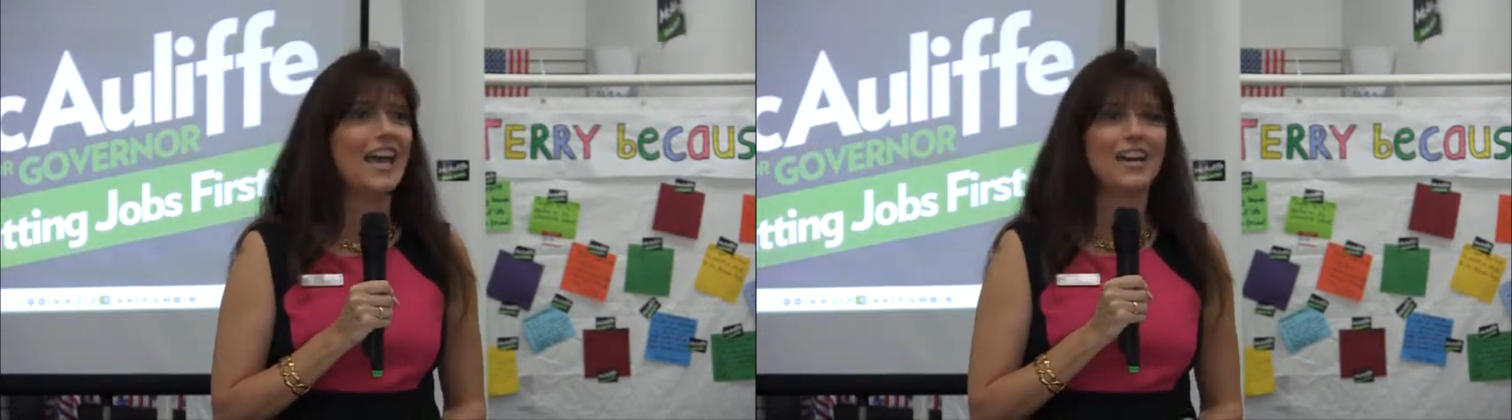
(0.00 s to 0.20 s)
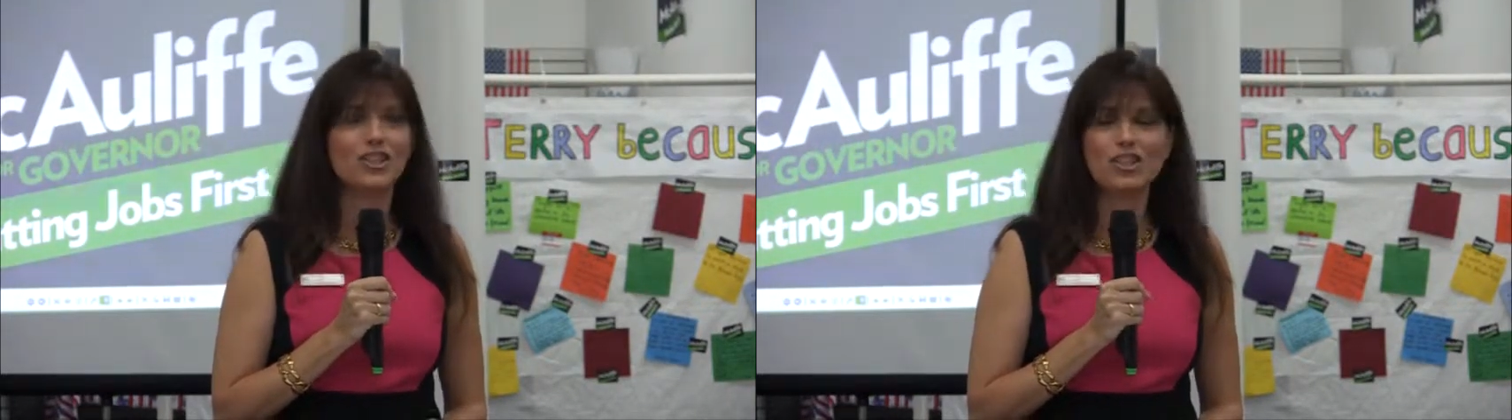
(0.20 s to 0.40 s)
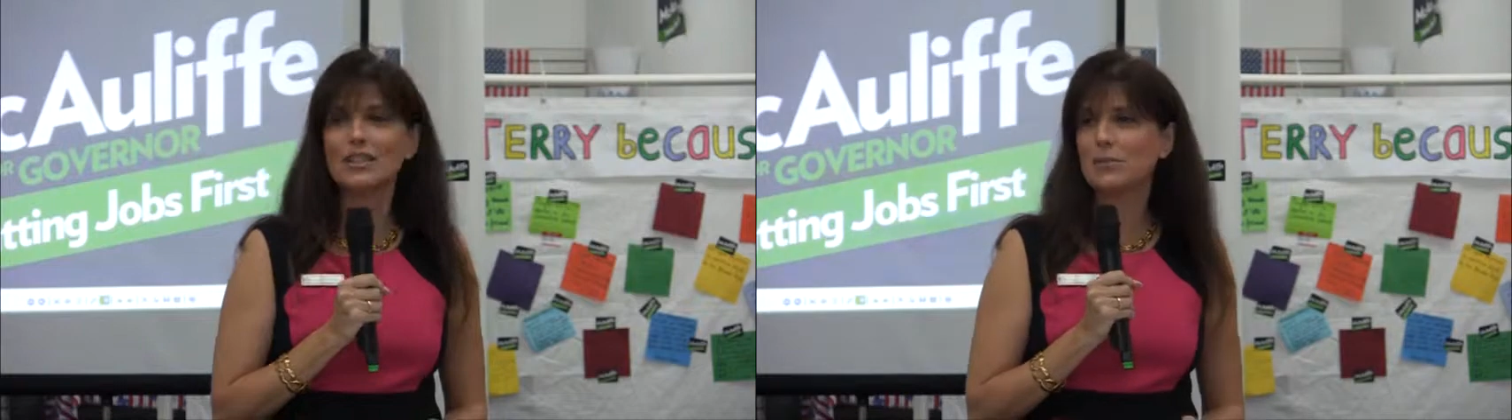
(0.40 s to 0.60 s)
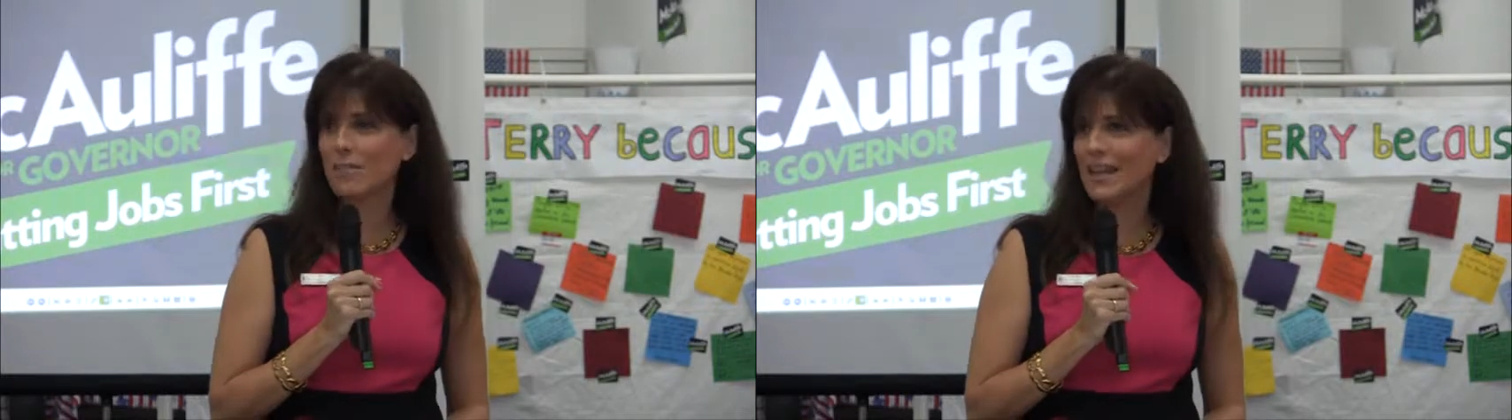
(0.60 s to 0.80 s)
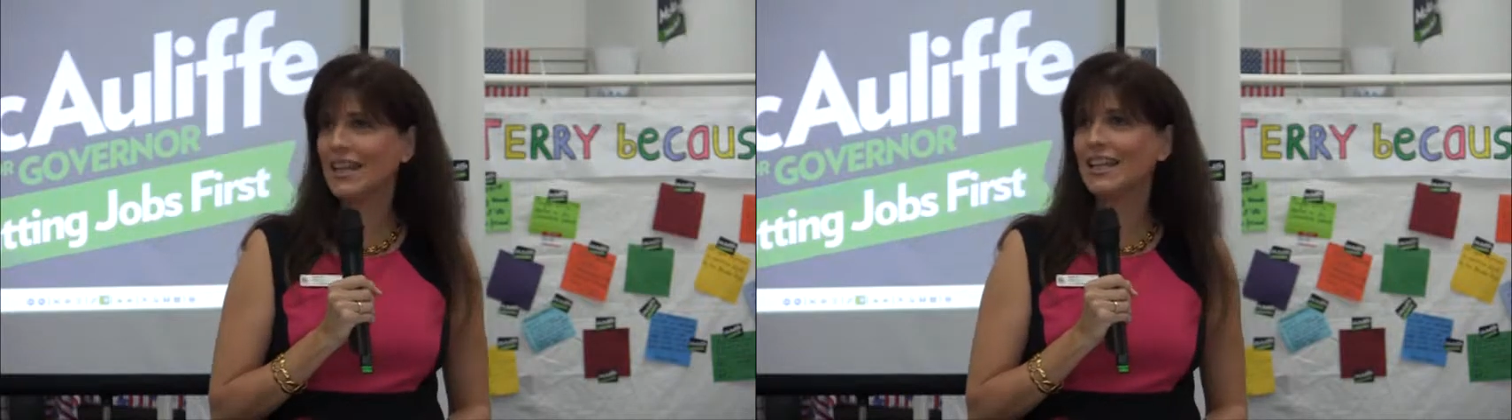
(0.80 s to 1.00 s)
and she is
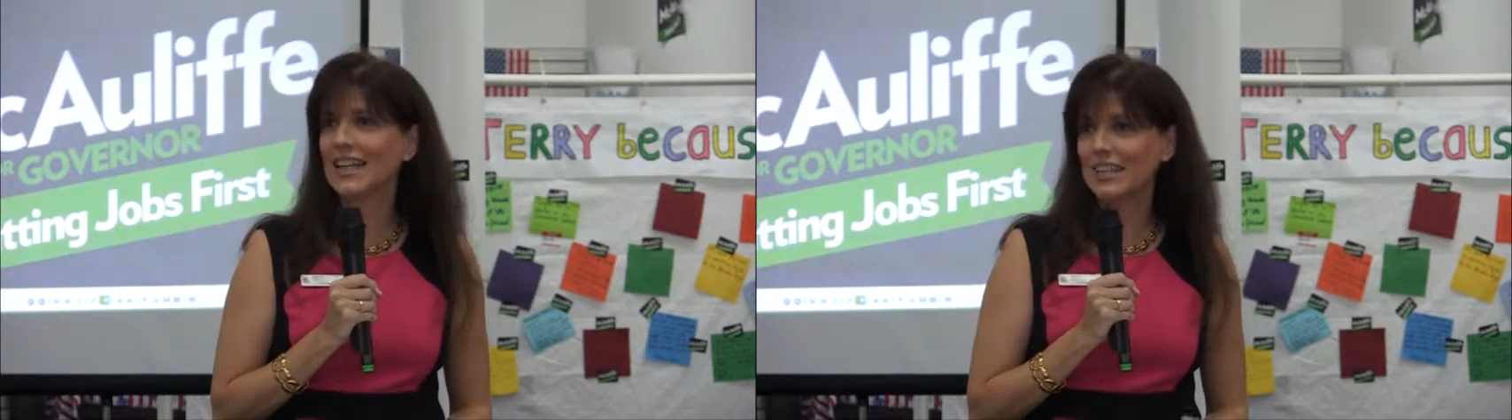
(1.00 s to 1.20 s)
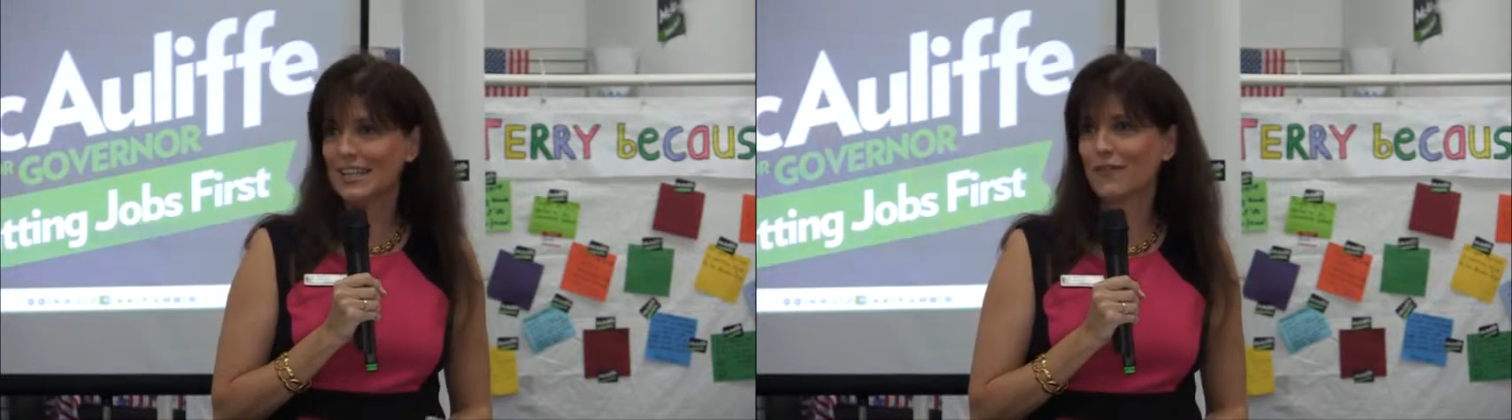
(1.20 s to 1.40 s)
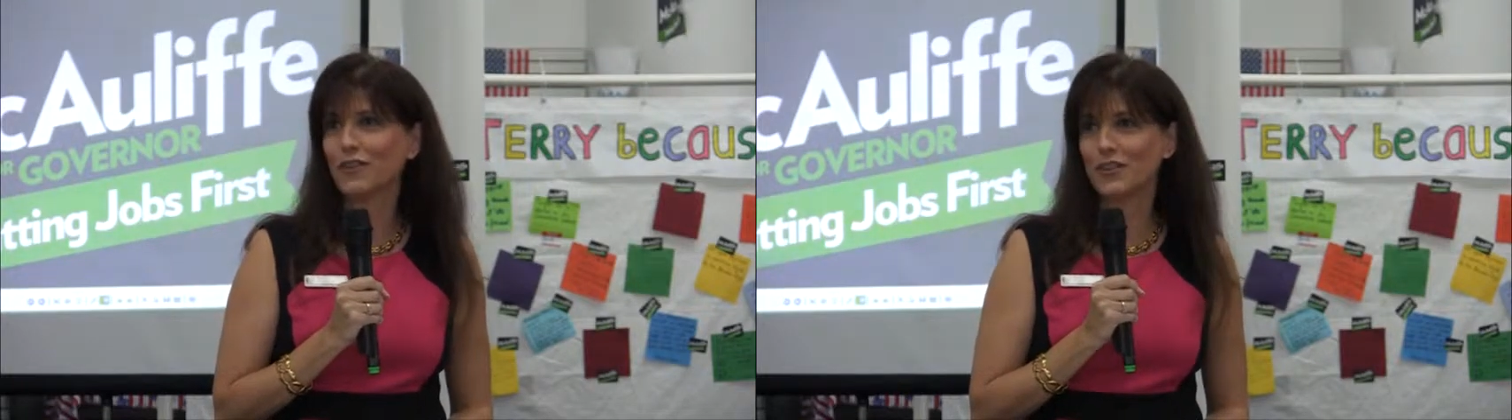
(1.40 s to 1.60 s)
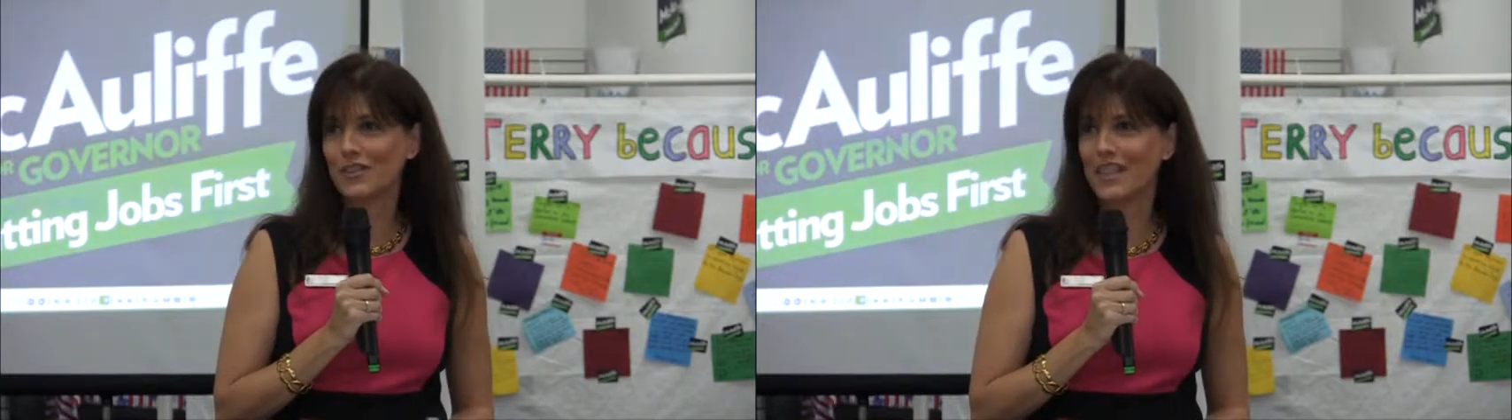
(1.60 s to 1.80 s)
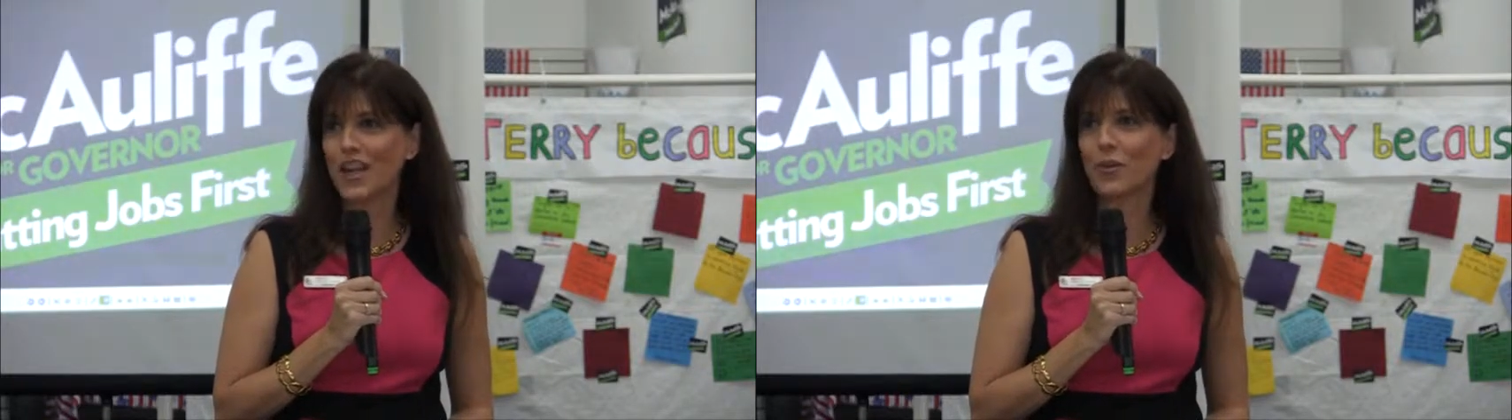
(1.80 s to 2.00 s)
making a
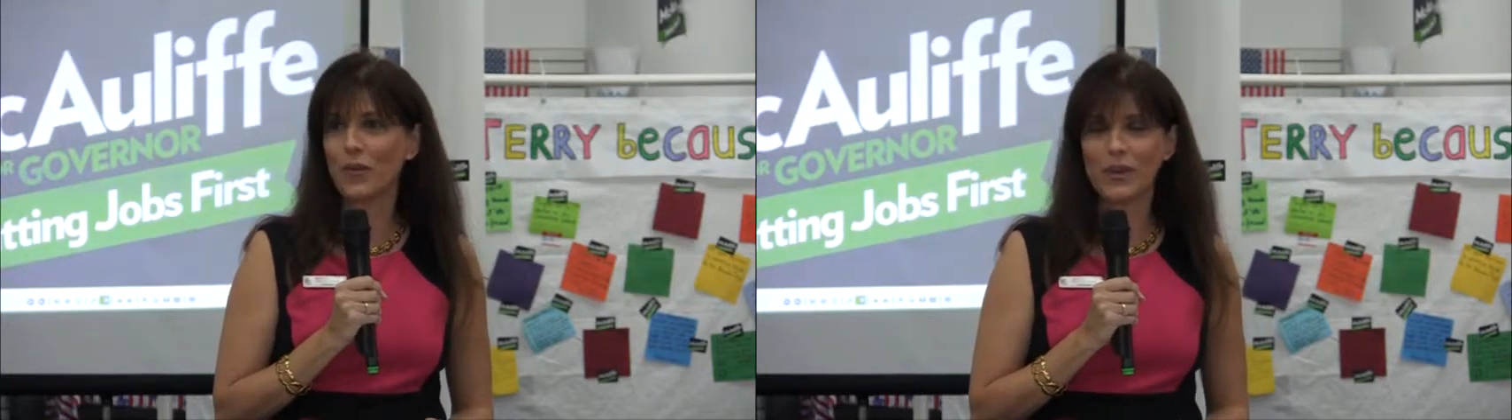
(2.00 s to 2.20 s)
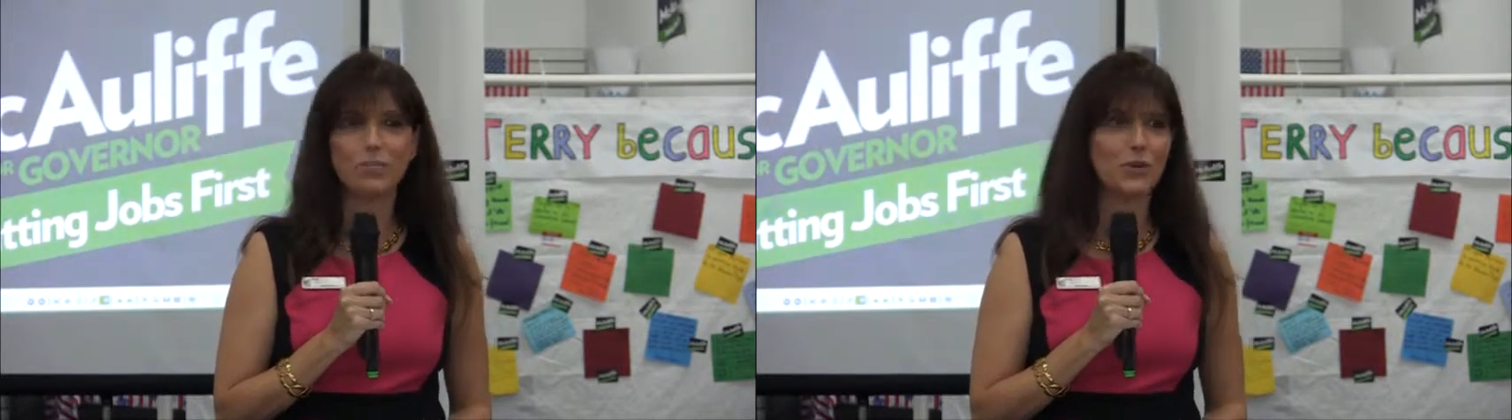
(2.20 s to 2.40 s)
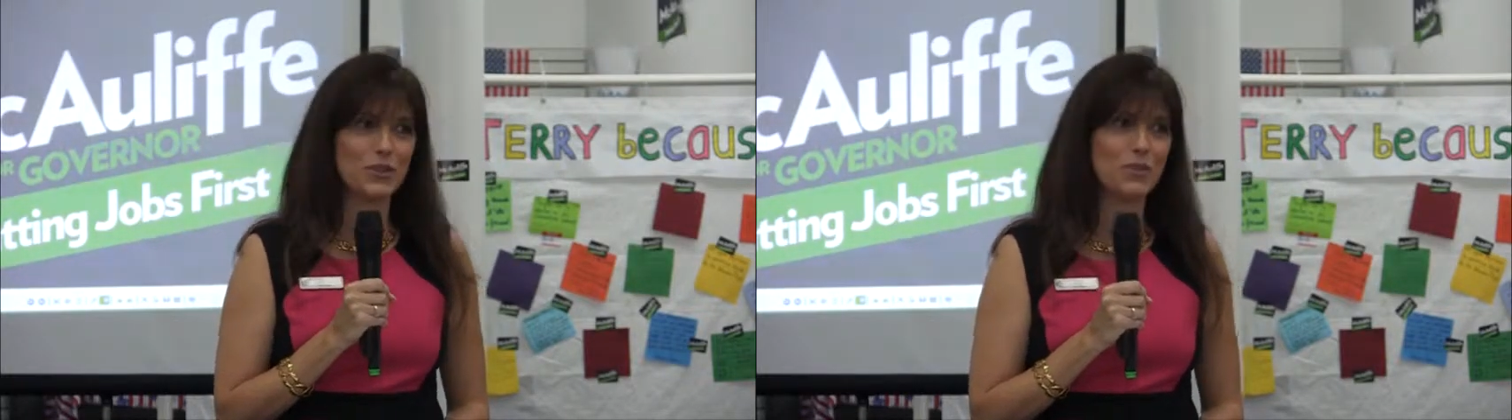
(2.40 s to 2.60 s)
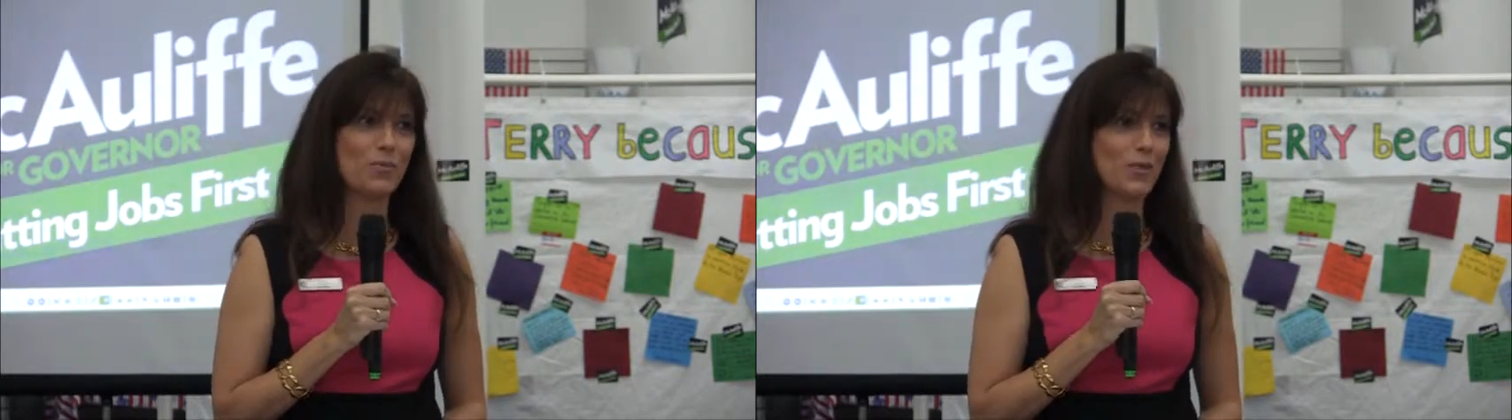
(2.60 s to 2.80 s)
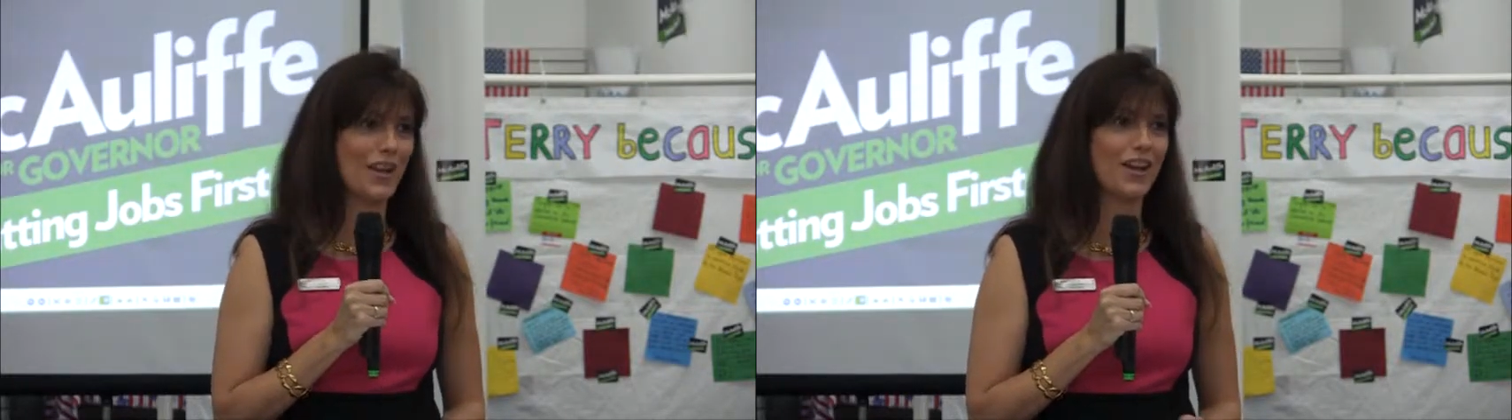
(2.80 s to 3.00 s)
difference there with that
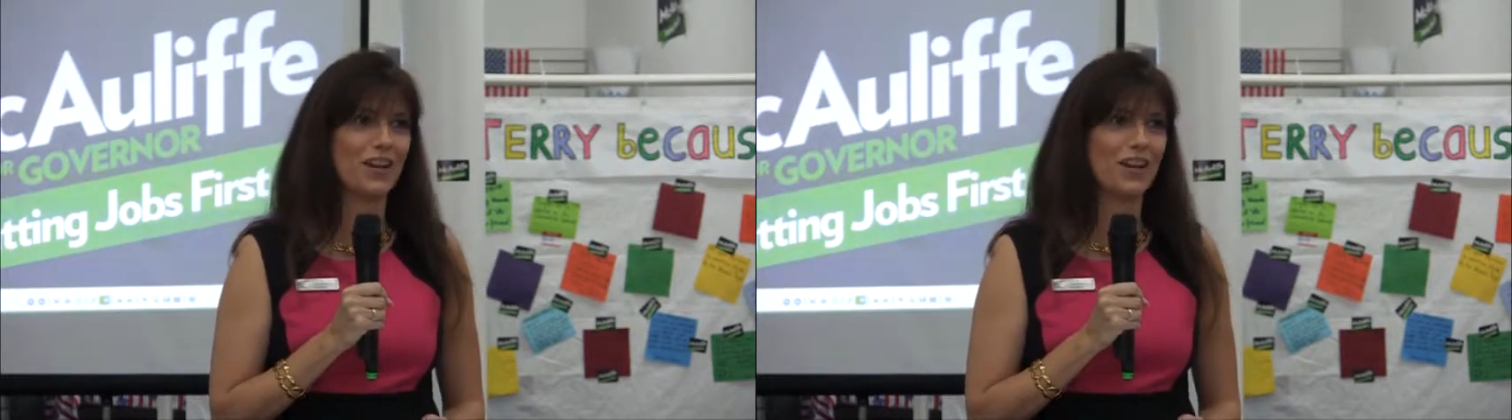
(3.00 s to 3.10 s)
principal there,